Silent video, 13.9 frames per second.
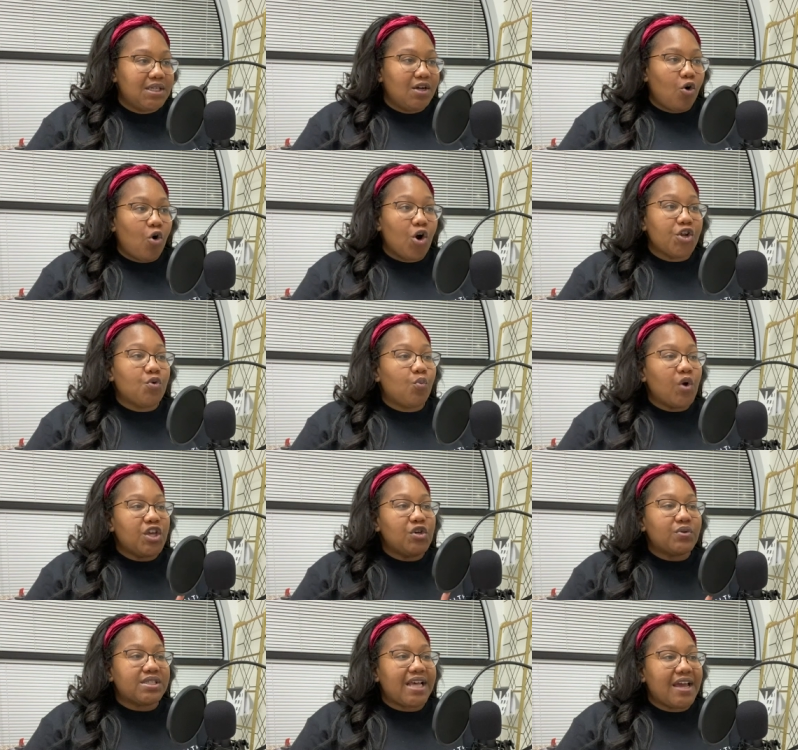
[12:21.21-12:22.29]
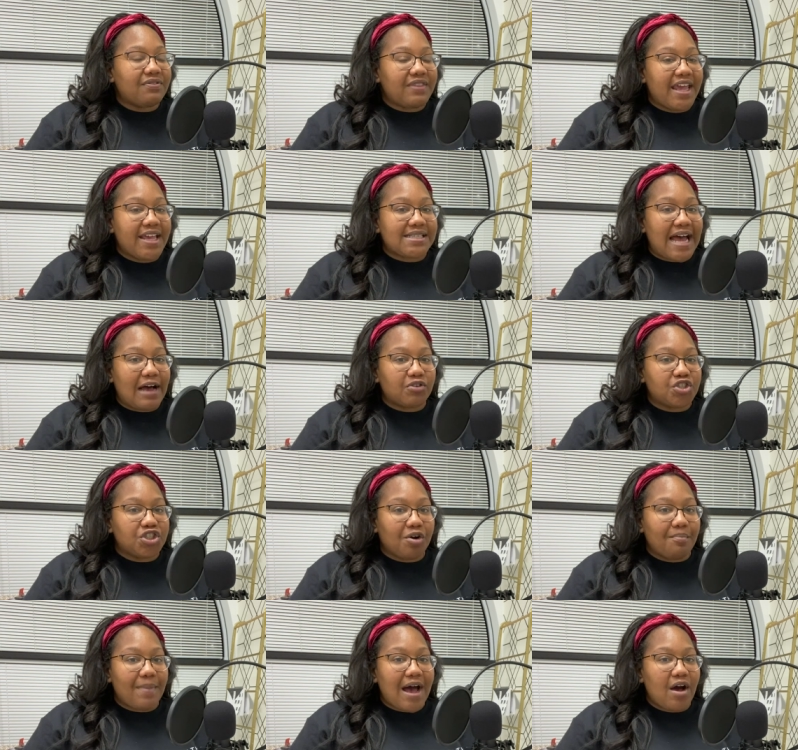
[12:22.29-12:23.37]
when you say things out
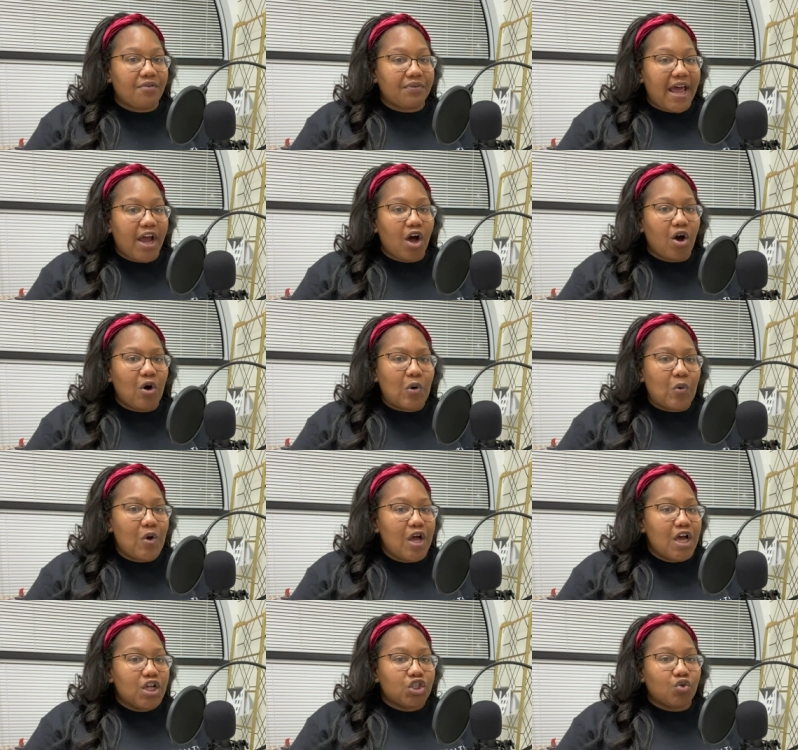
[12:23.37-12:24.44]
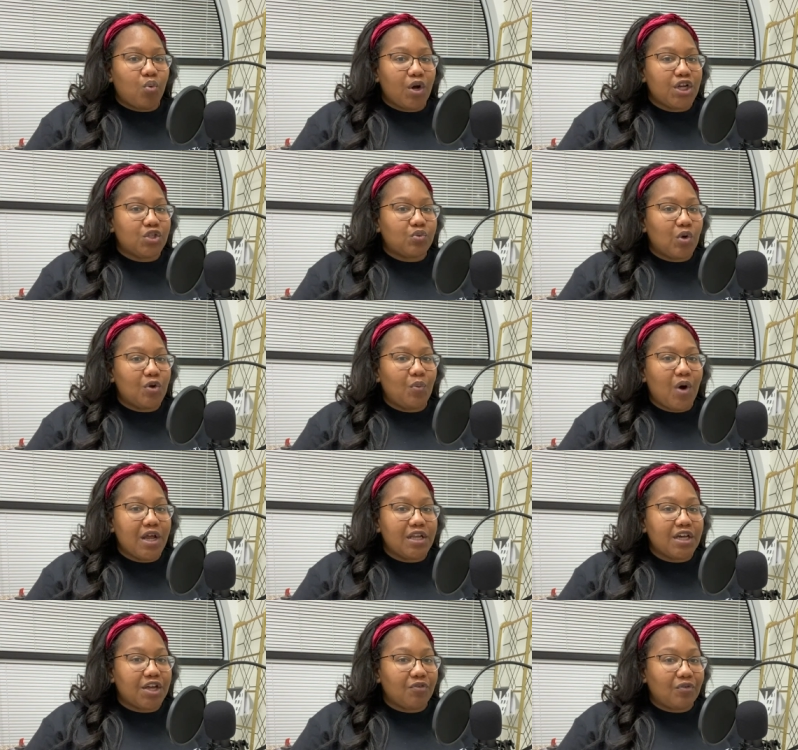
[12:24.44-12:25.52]
your mouth like, oh, 2021
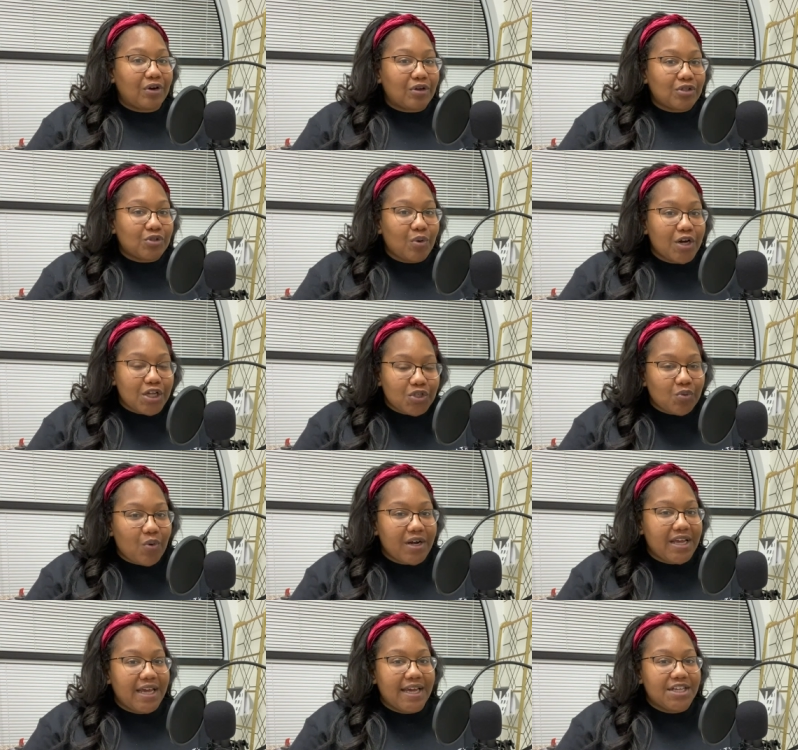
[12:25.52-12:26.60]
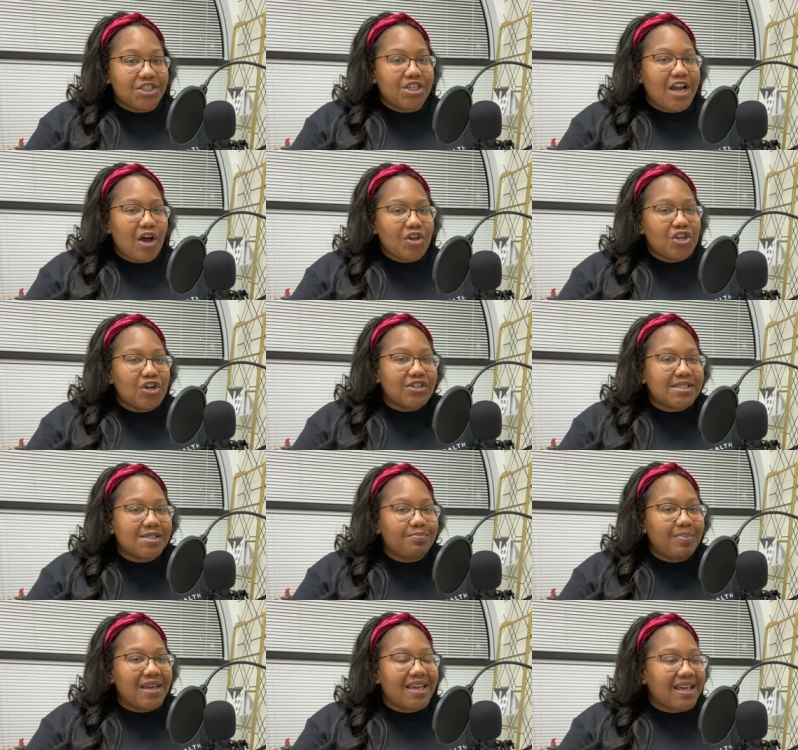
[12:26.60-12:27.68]
looking real 2020-ish, no, you're
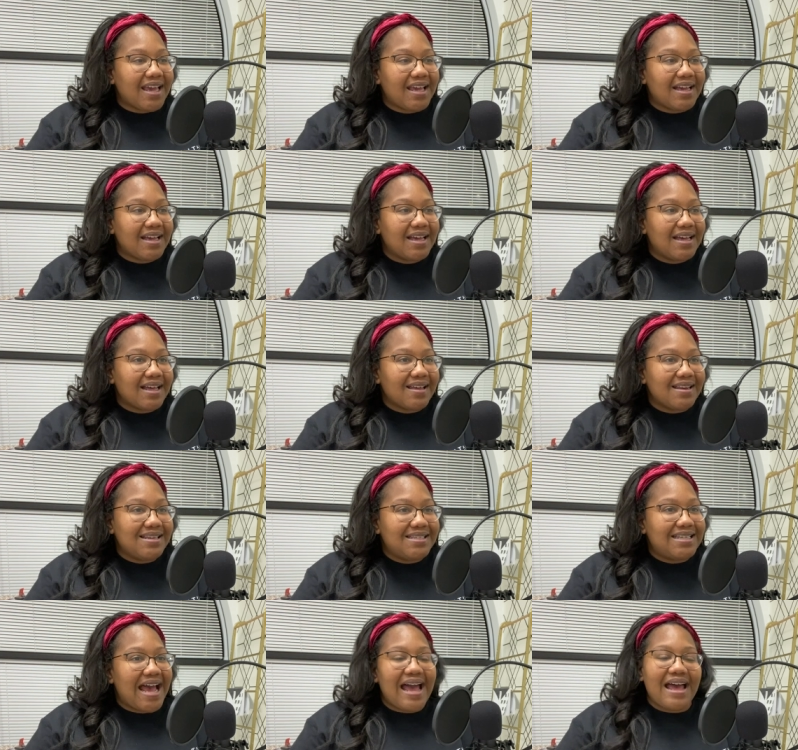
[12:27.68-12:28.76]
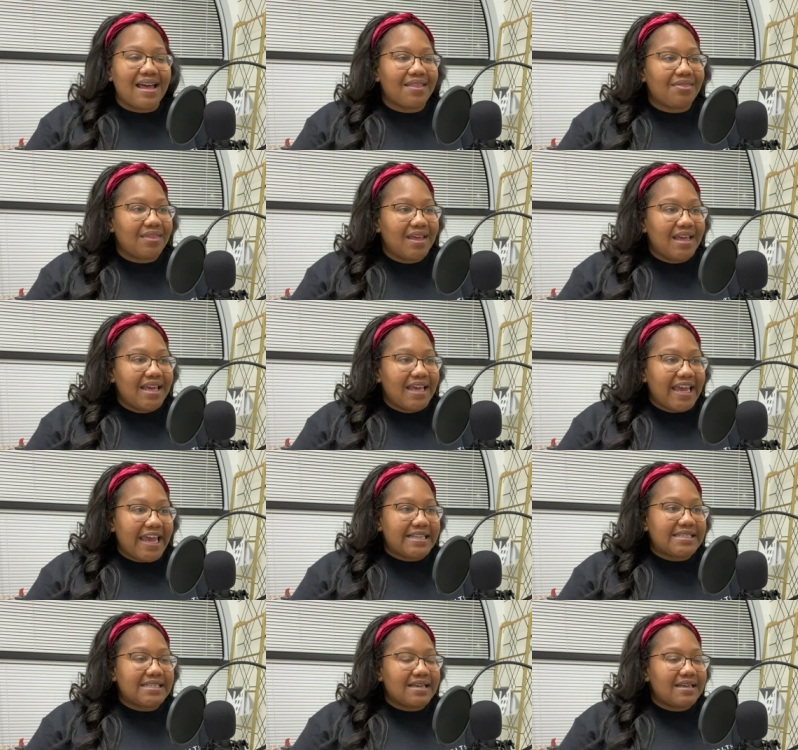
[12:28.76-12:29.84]
speaking death
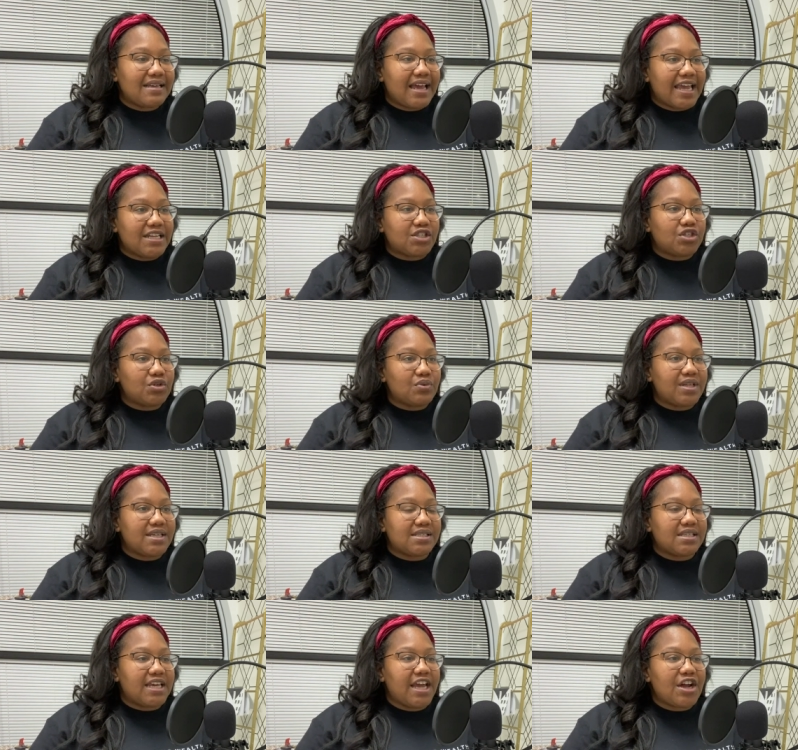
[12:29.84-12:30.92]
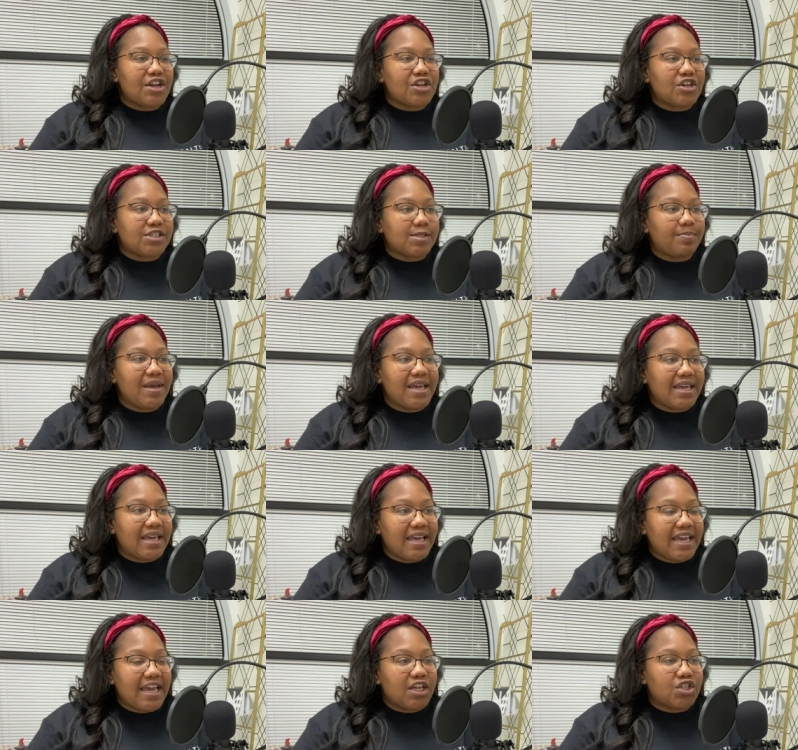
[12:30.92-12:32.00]
into this year. You're
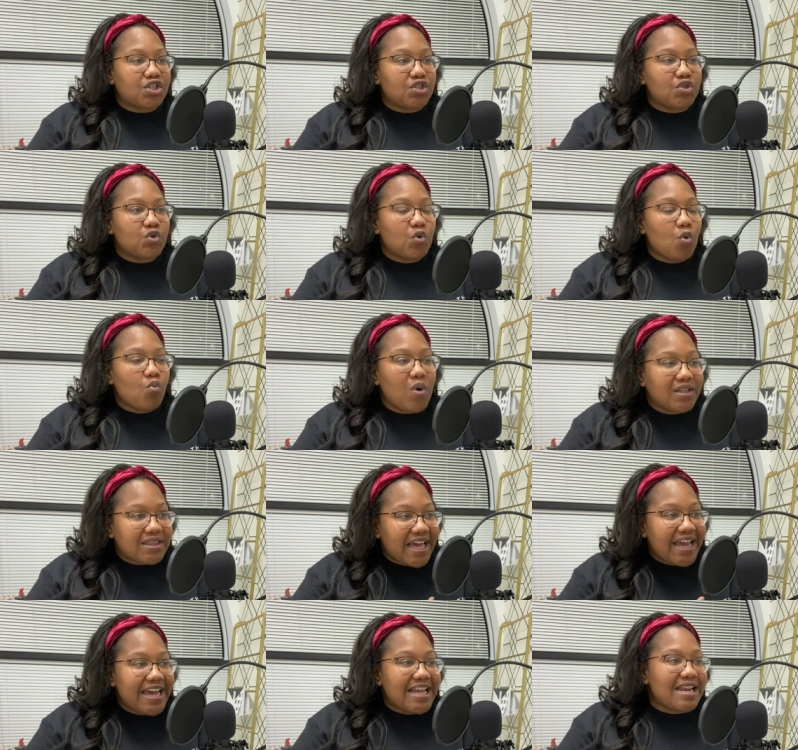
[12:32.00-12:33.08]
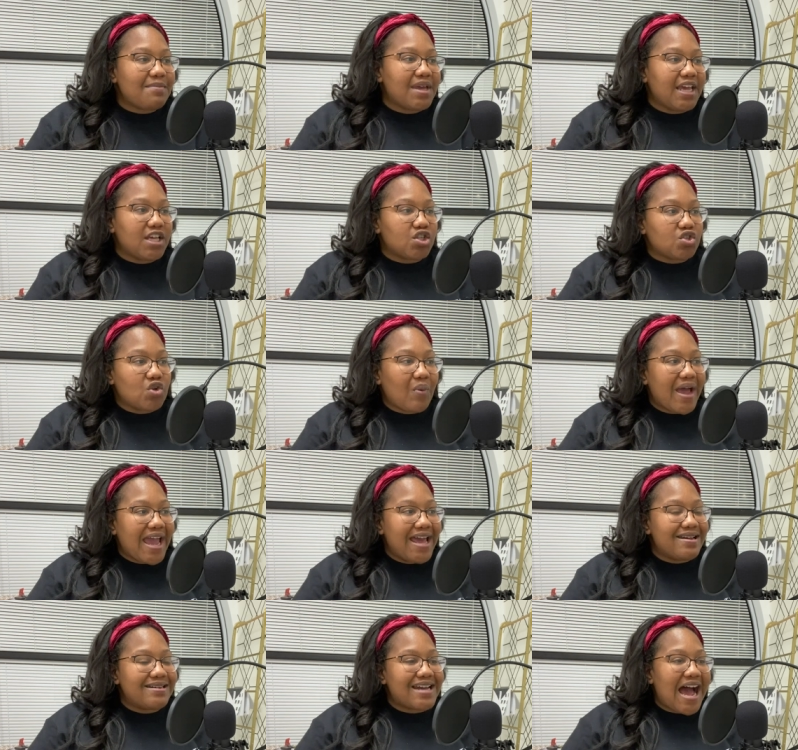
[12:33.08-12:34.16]
speaking into what the enemy is doing
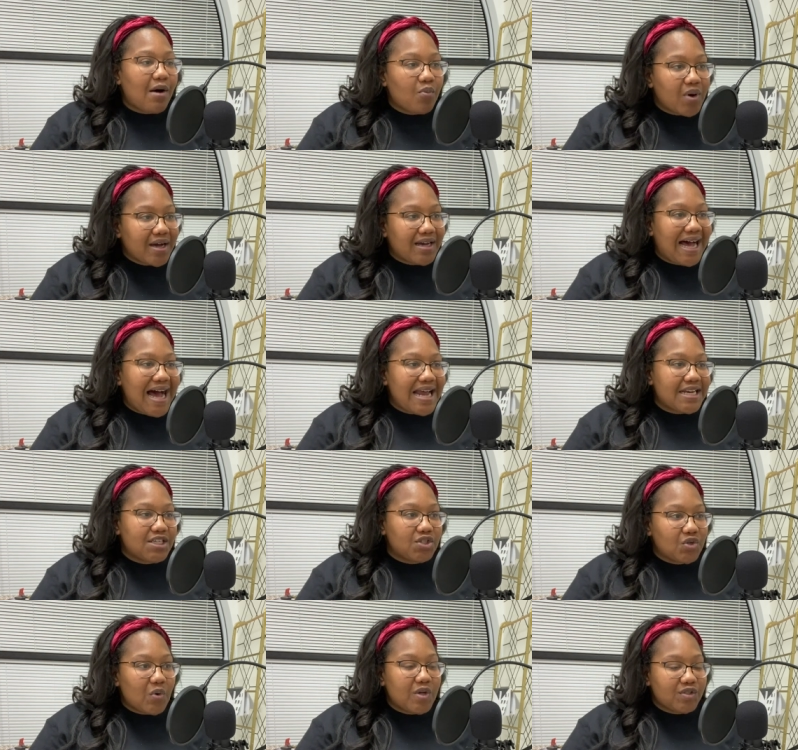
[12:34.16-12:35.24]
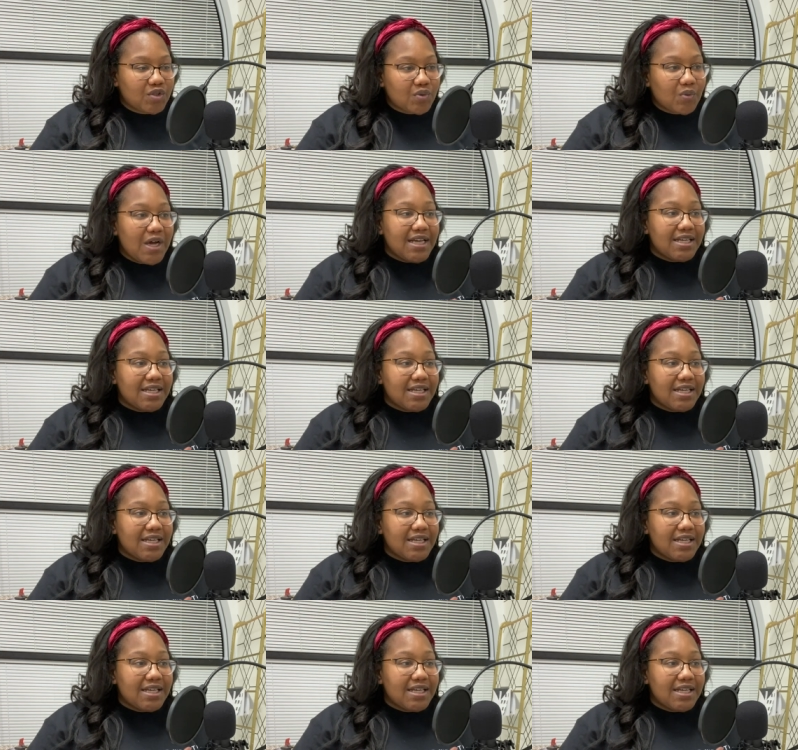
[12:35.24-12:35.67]
and not what God is doing. So